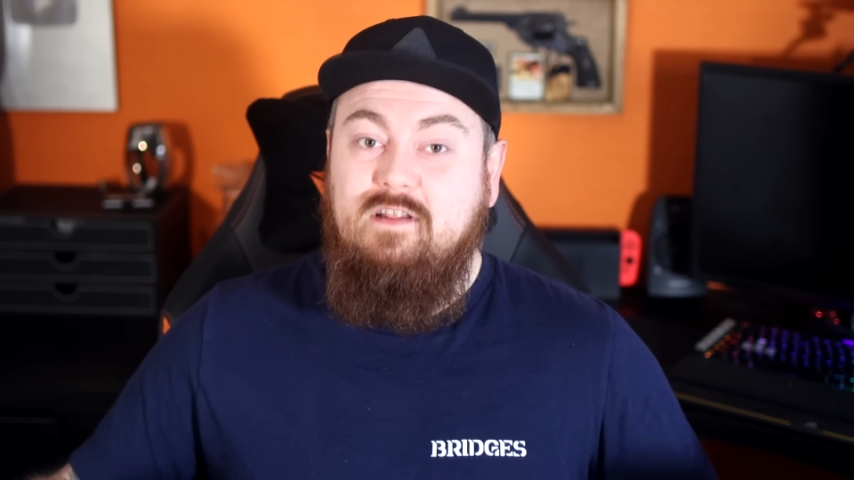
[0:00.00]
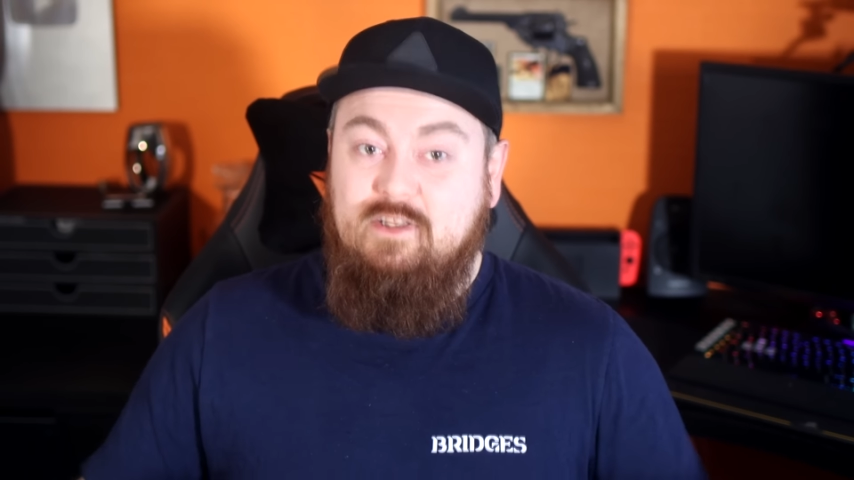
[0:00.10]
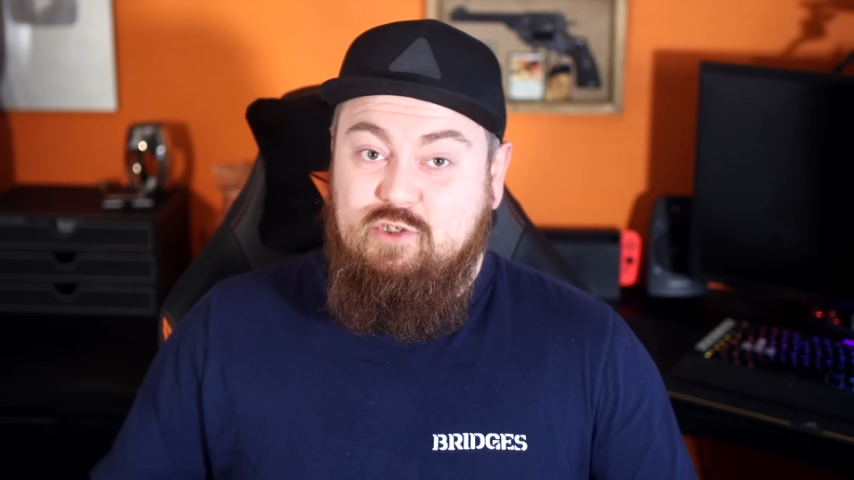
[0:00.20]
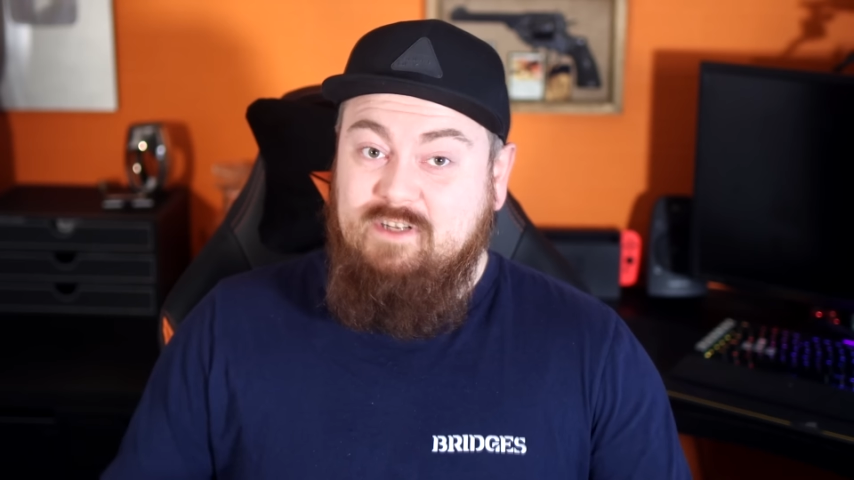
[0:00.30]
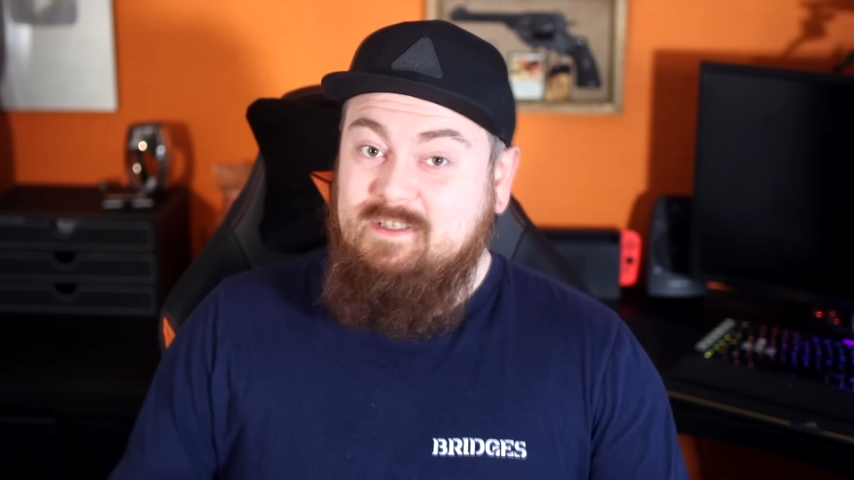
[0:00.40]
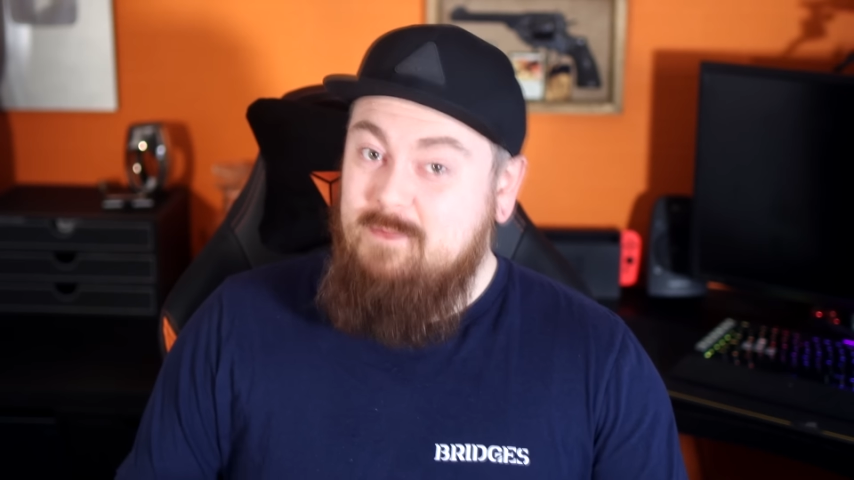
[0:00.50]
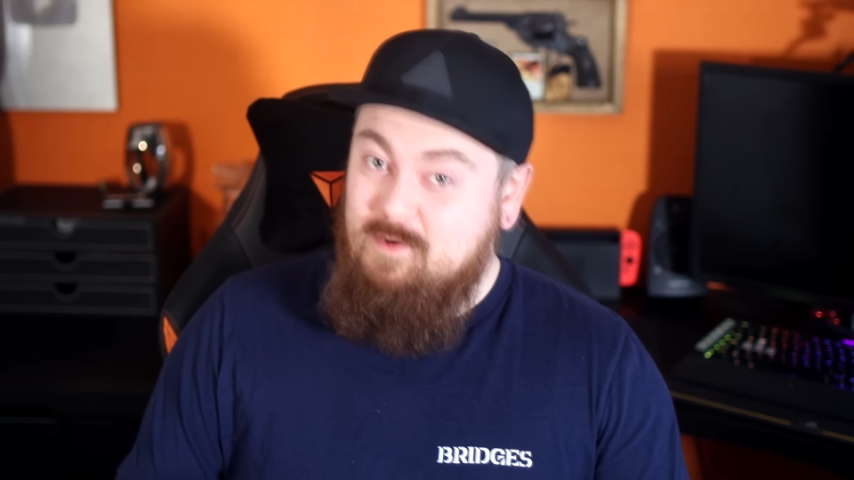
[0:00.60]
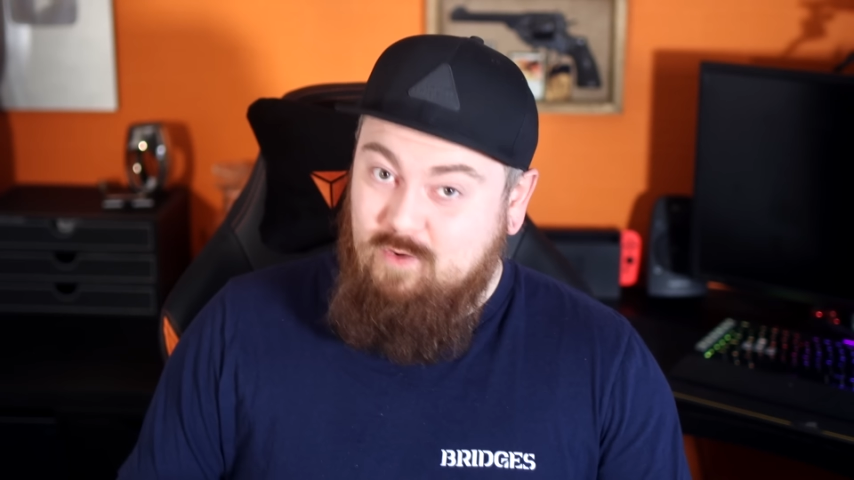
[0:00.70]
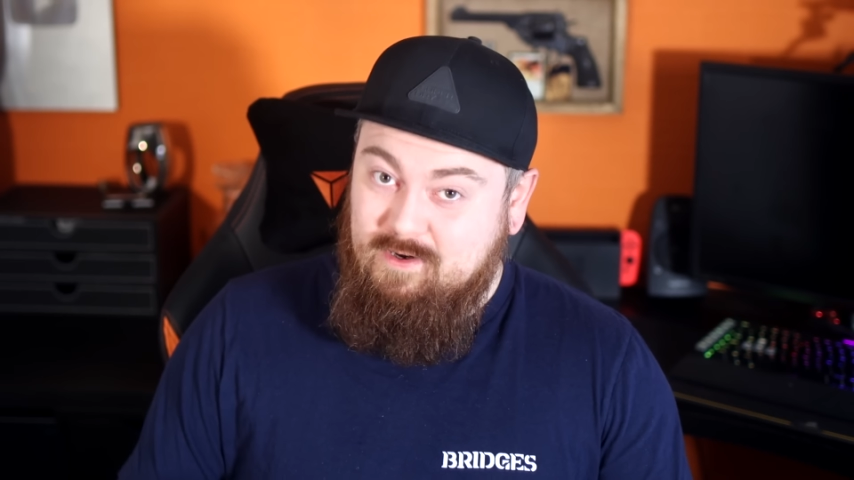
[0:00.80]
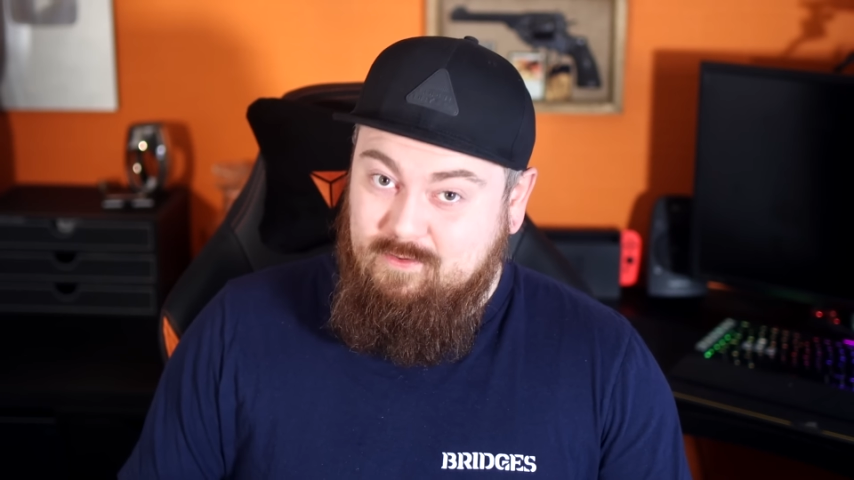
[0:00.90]

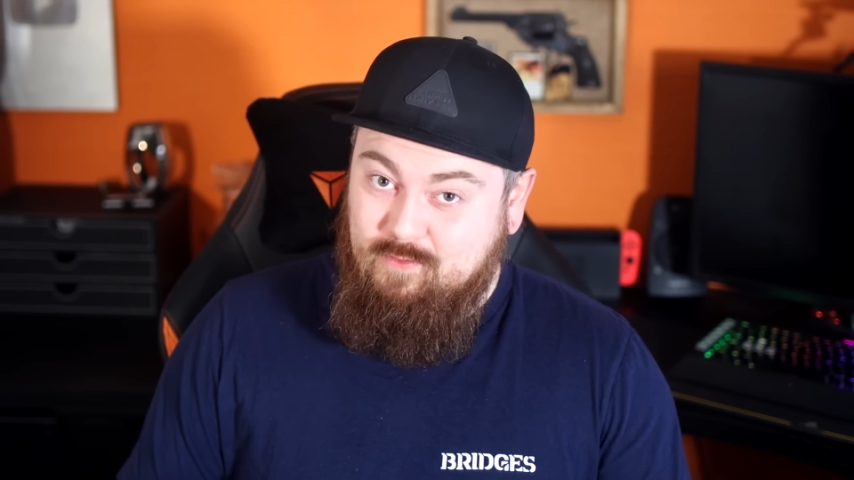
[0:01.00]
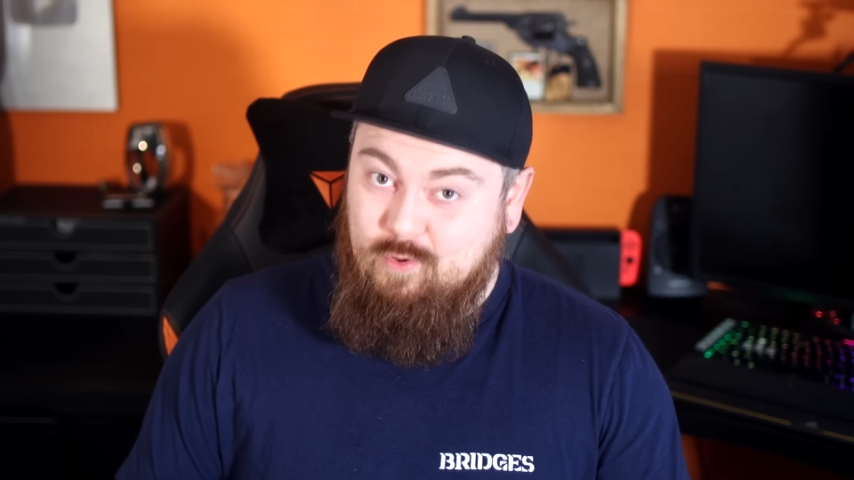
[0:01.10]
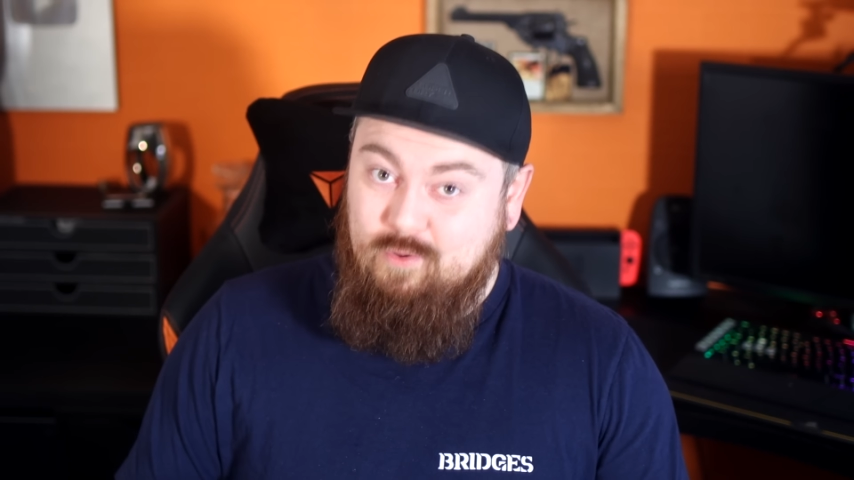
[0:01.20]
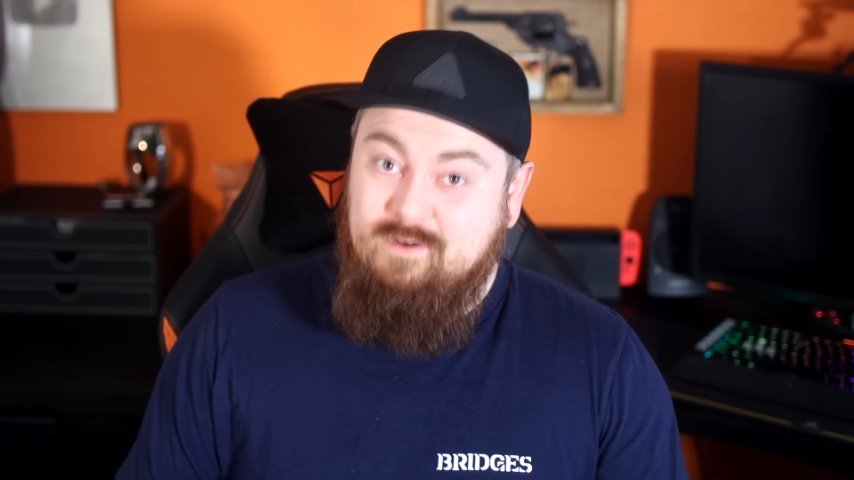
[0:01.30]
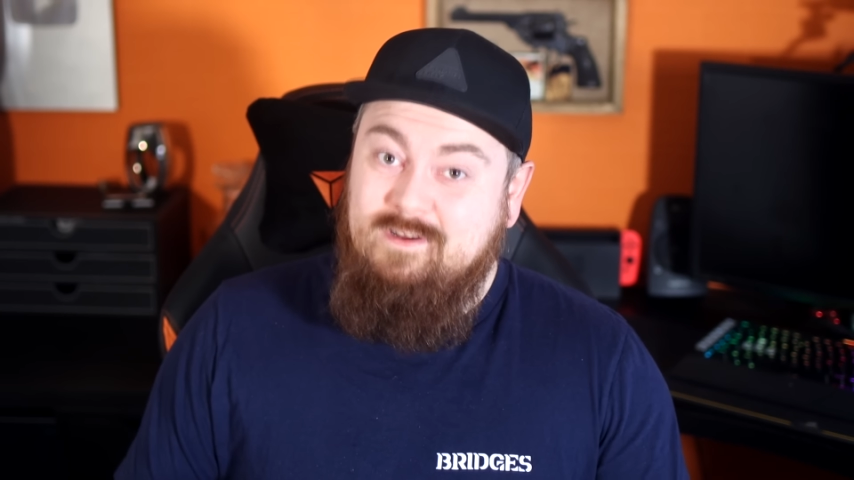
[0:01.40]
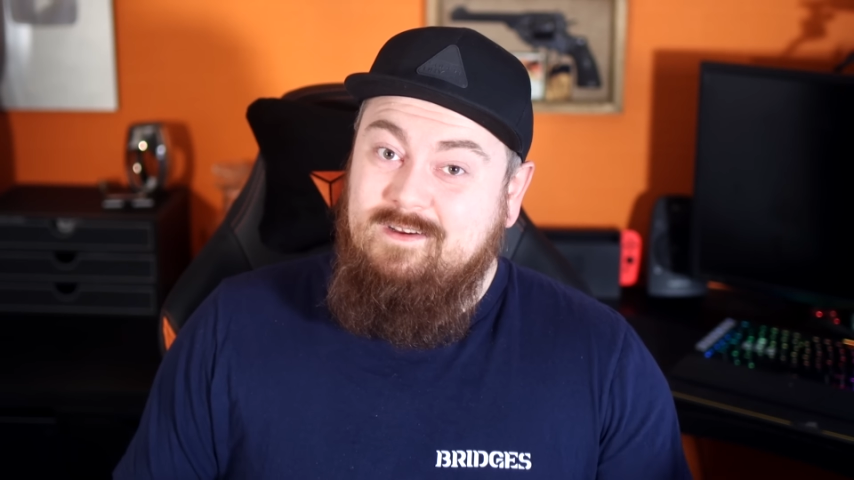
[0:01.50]
legitimate work, though.